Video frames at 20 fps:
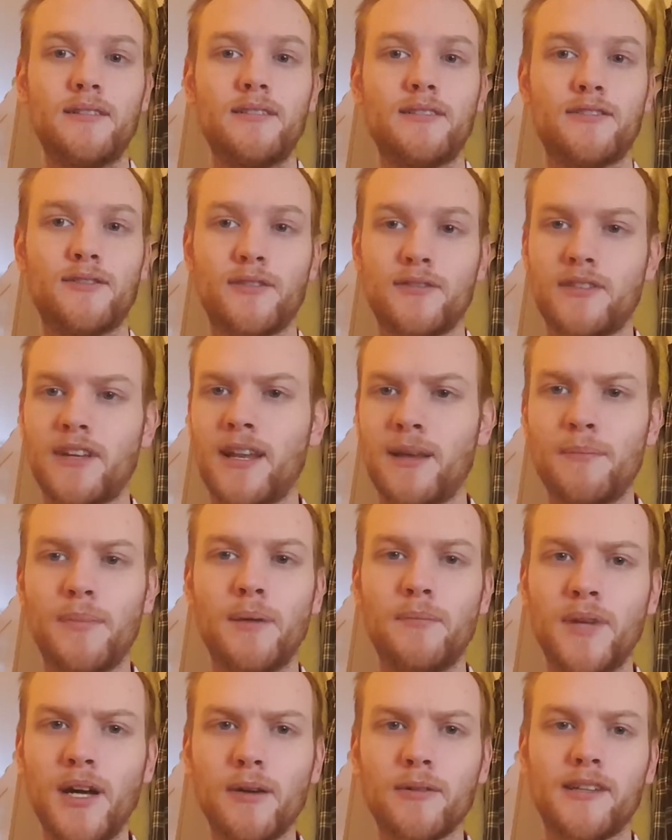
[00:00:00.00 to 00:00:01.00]
So I was getting
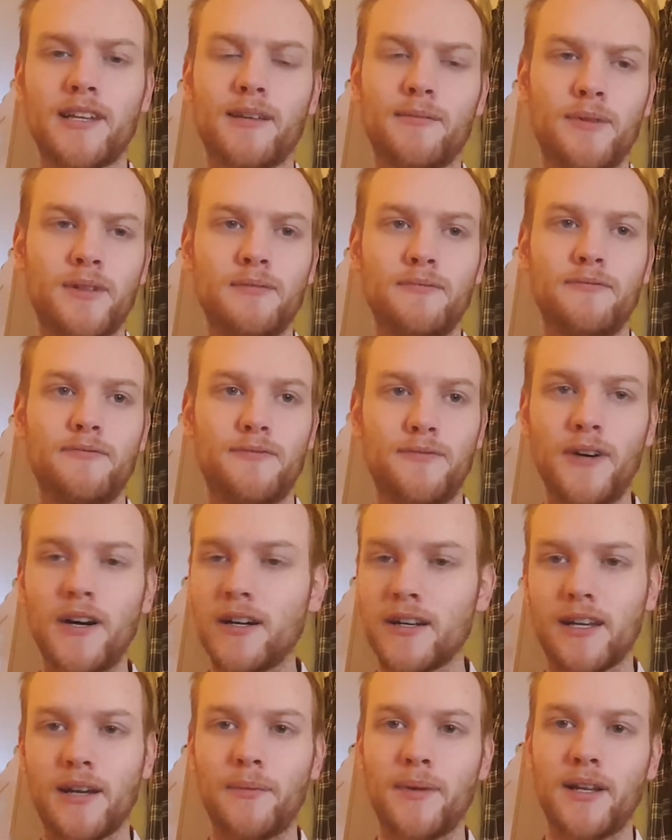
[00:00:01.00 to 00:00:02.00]
bummed out, like, well,
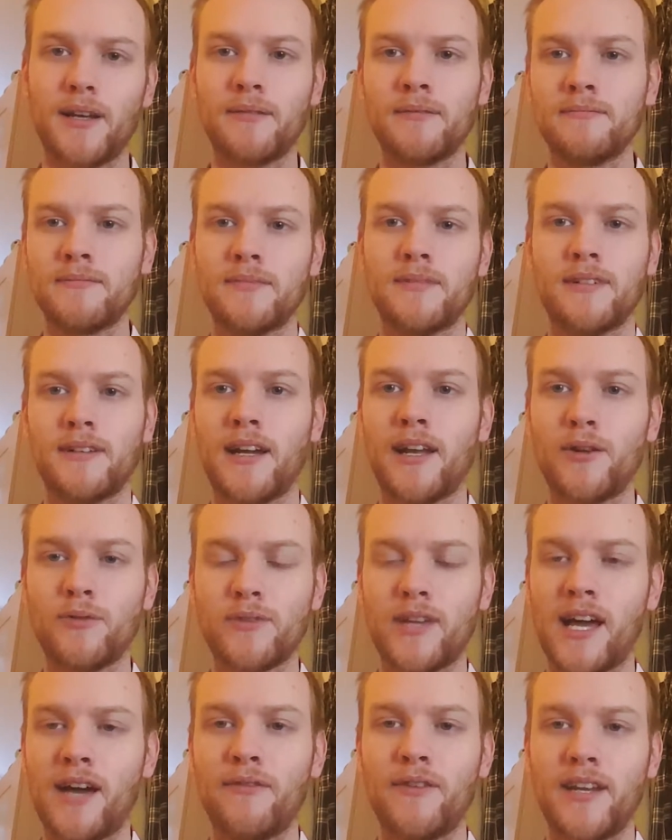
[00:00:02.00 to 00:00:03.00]
fuck, I mean, I
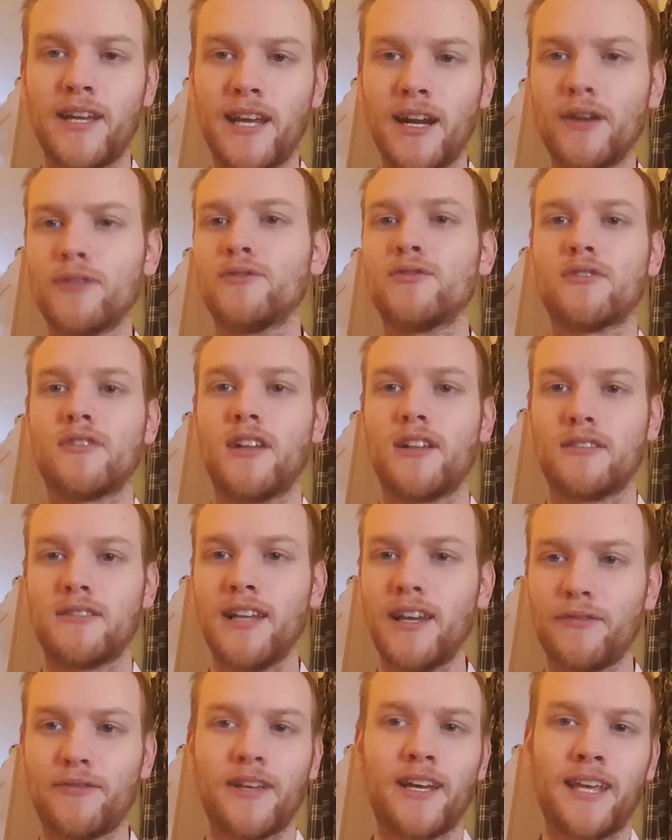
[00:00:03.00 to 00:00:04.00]
don't have any character slots
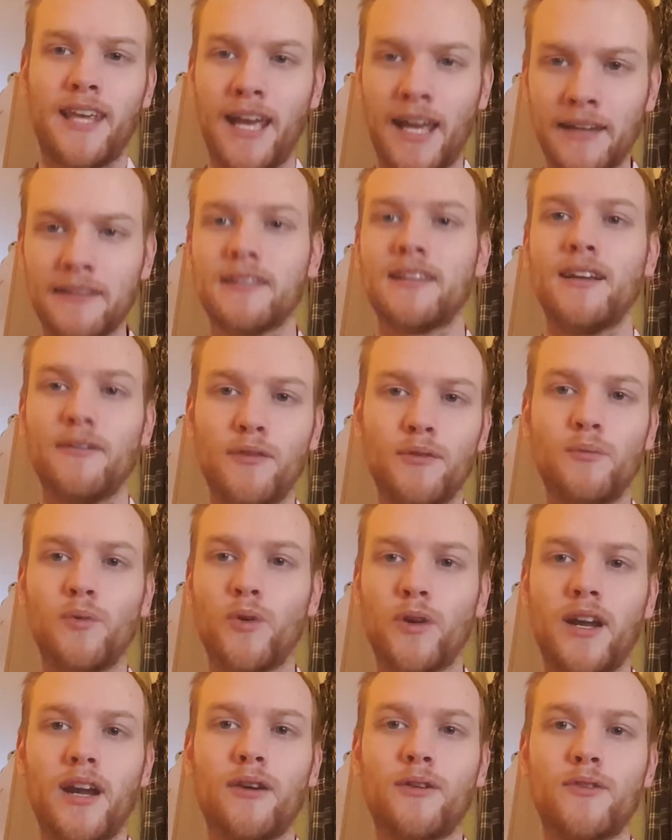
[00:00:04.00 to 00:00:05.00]
left. I can't level
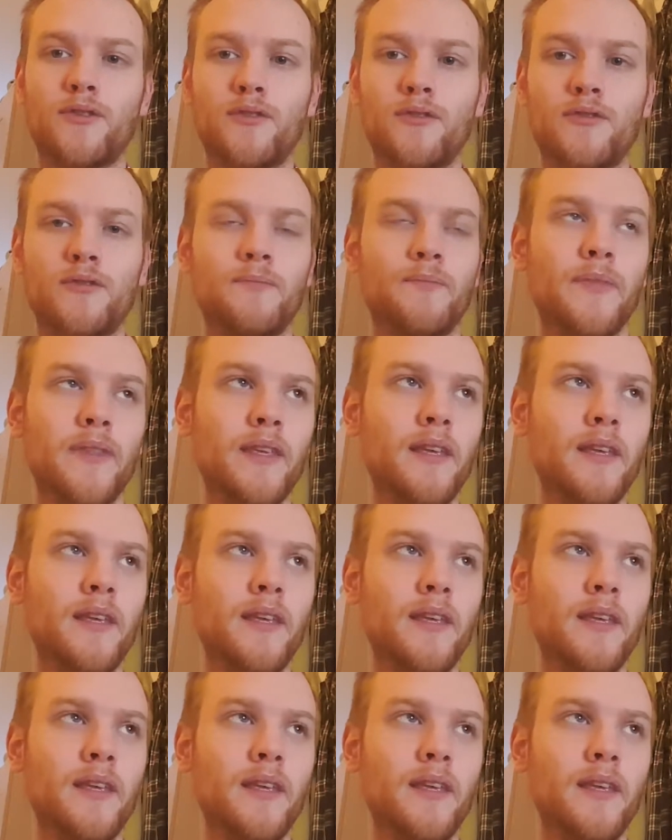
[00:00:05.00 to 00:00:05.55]
more characters.